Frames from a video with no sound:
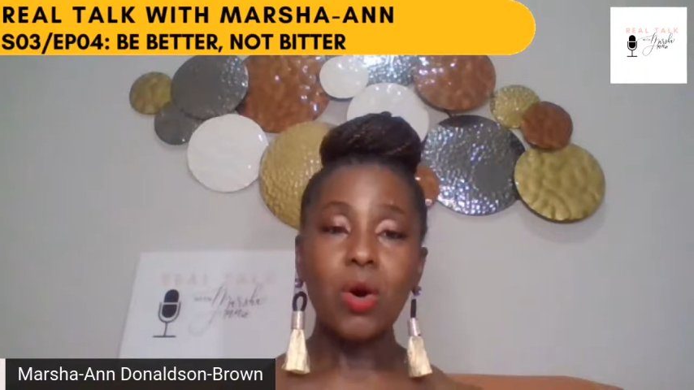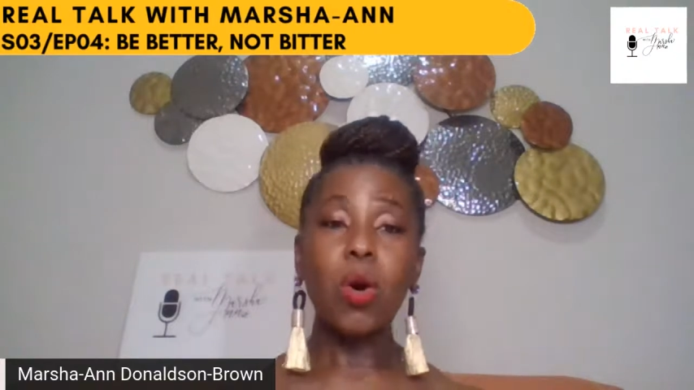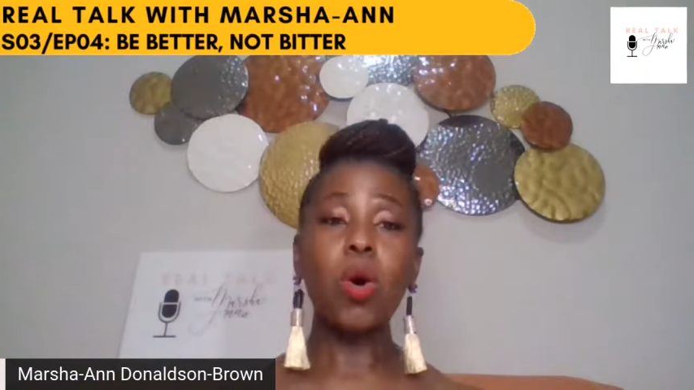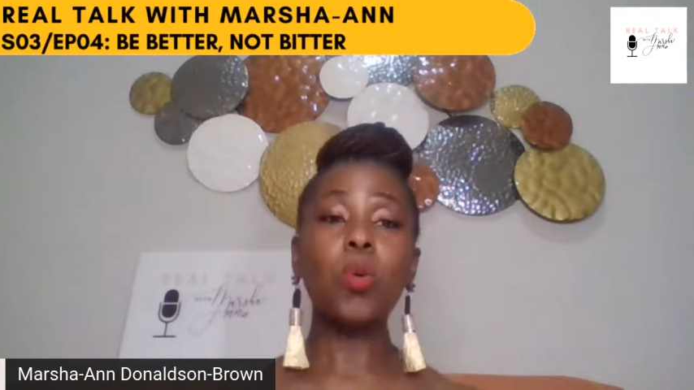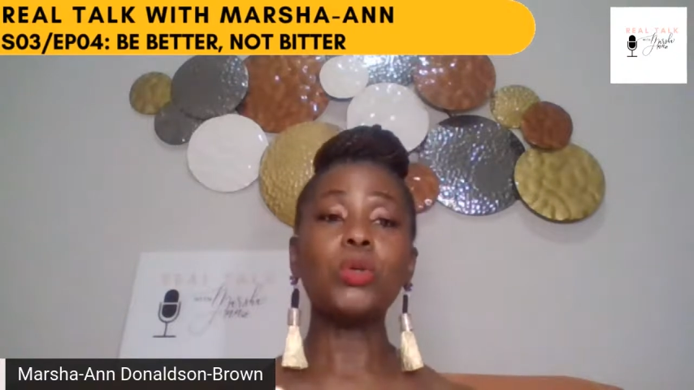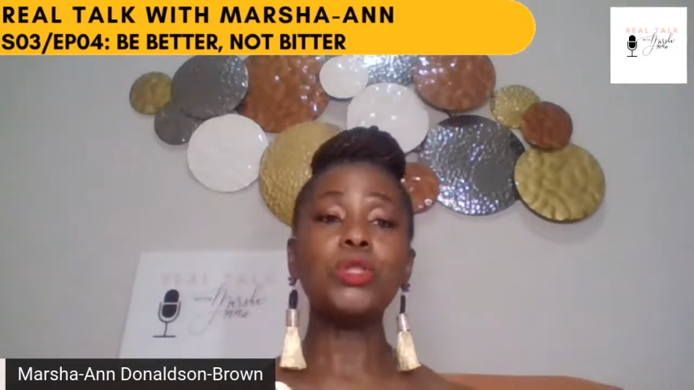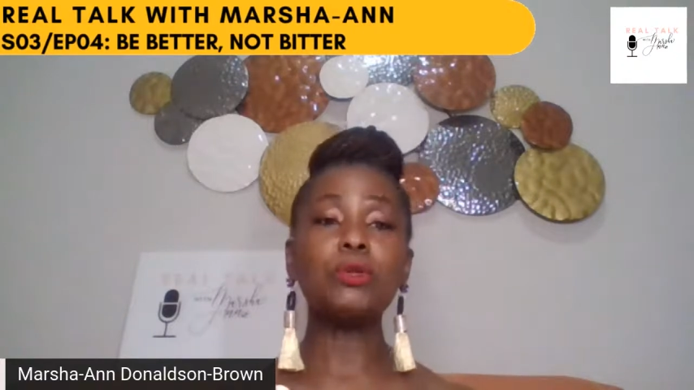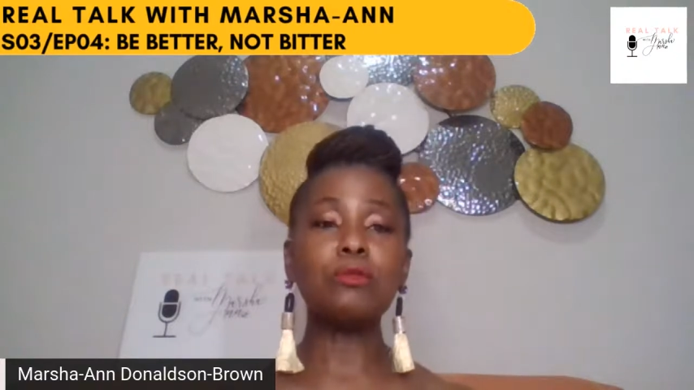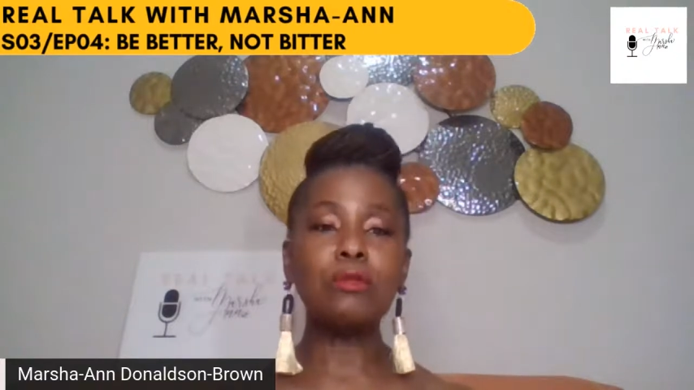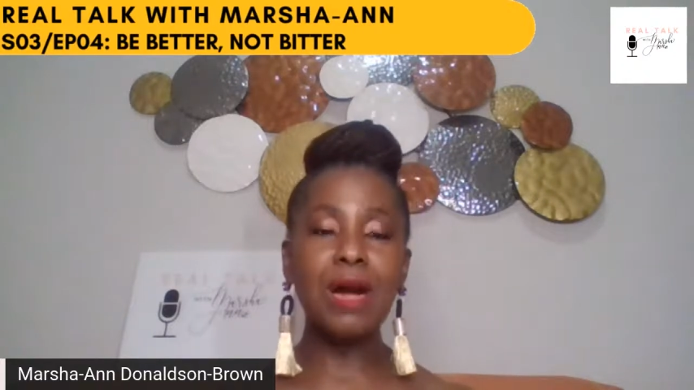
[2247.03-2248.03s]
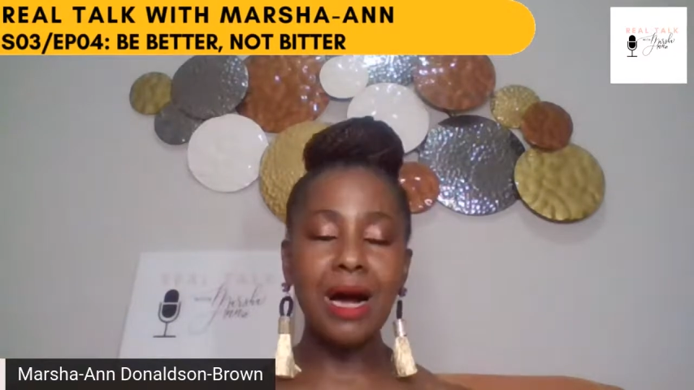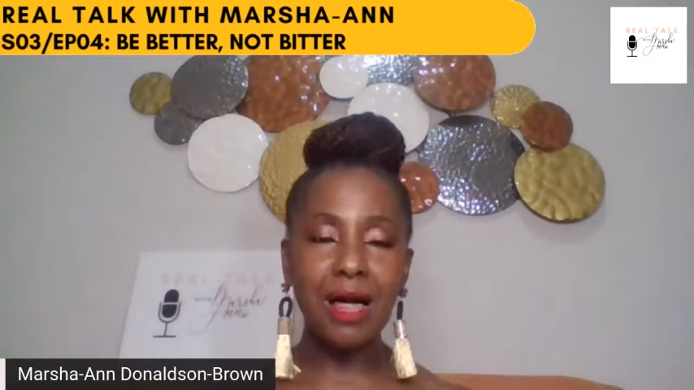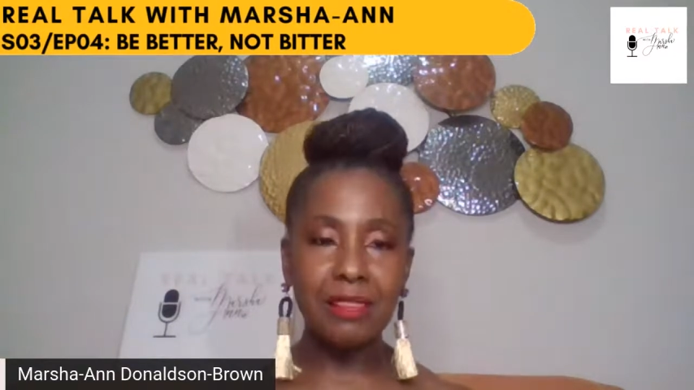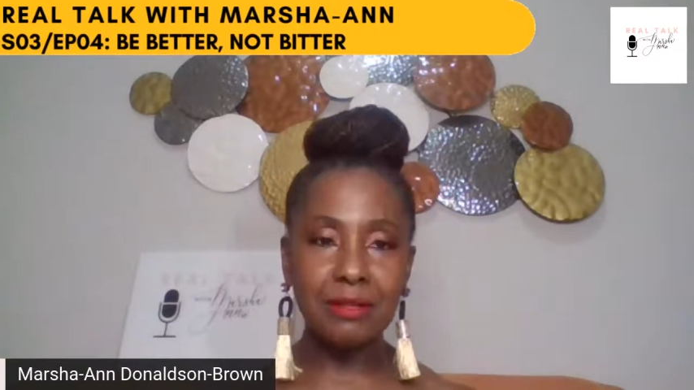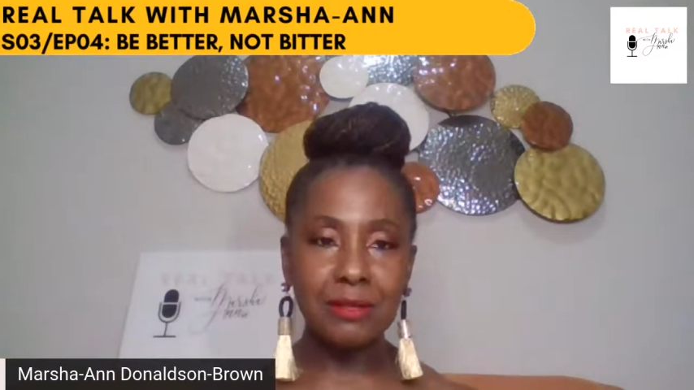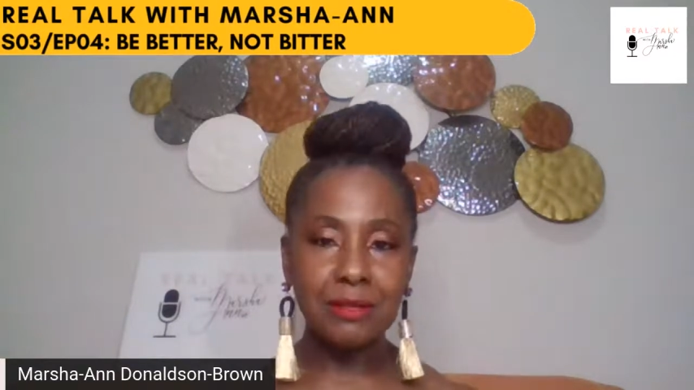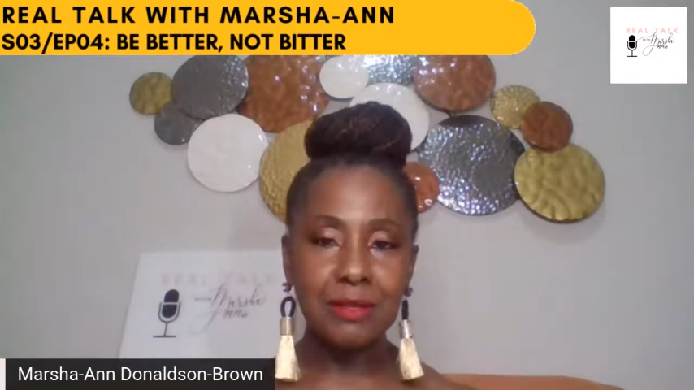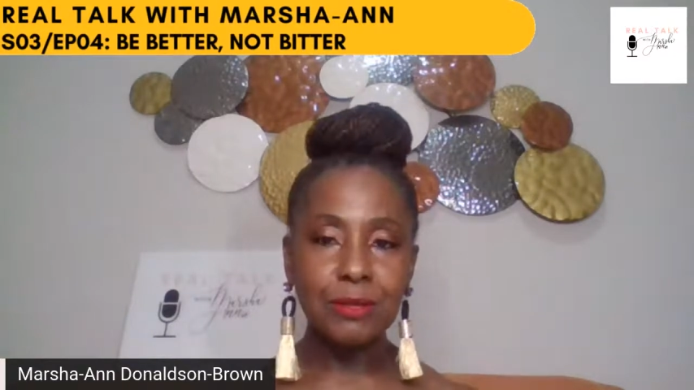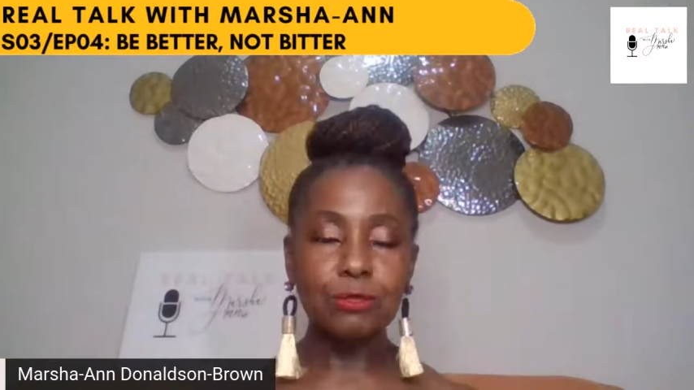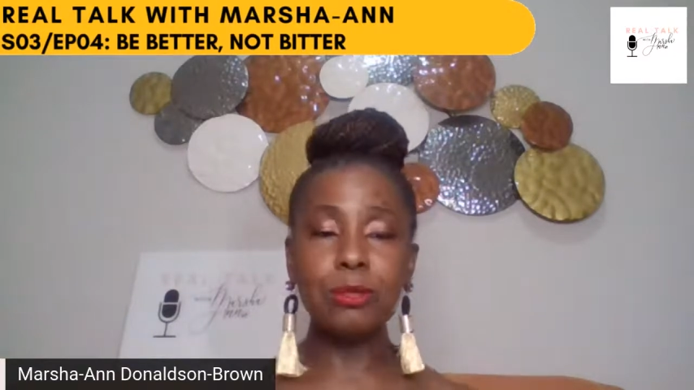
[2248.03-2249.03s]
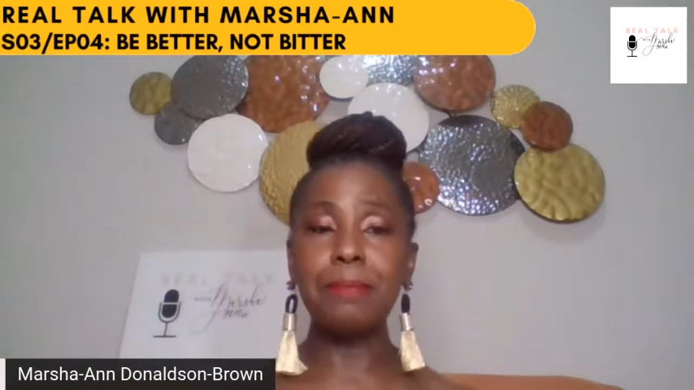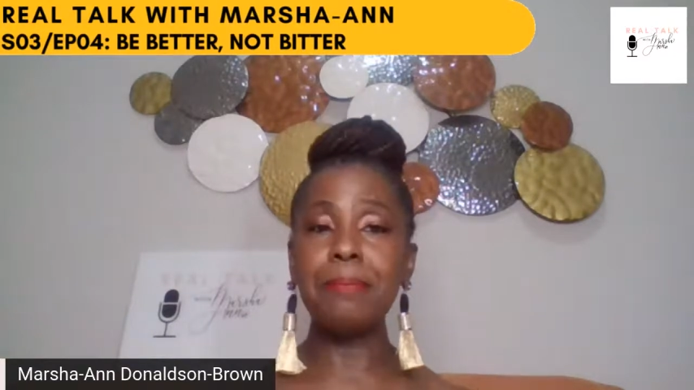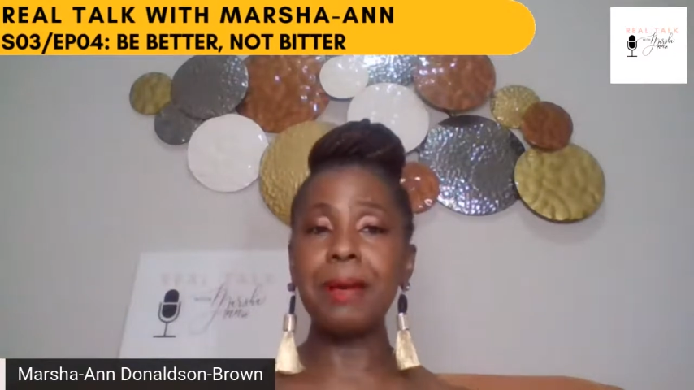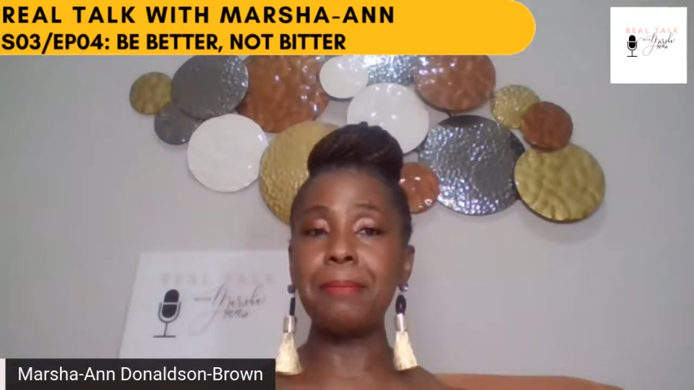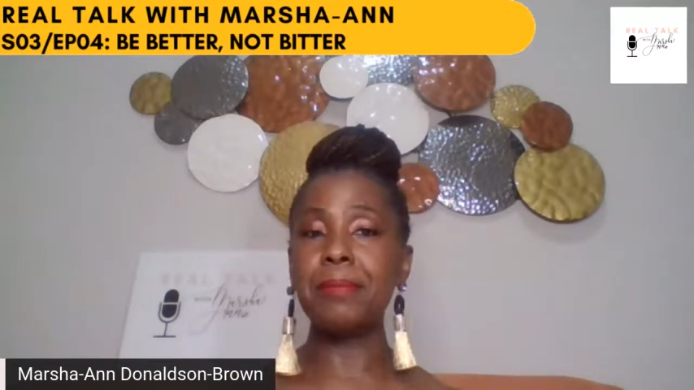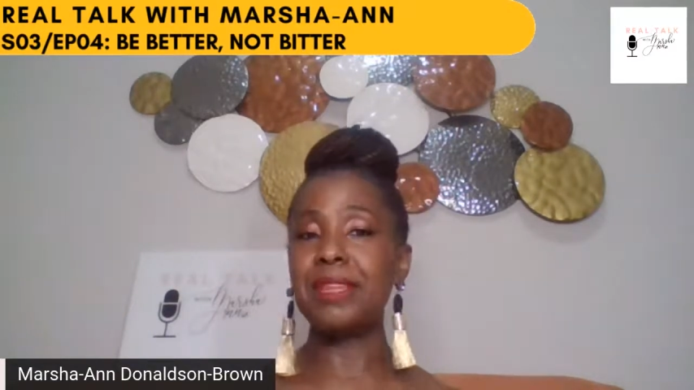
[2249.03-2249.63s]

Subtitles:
Or would you rather remember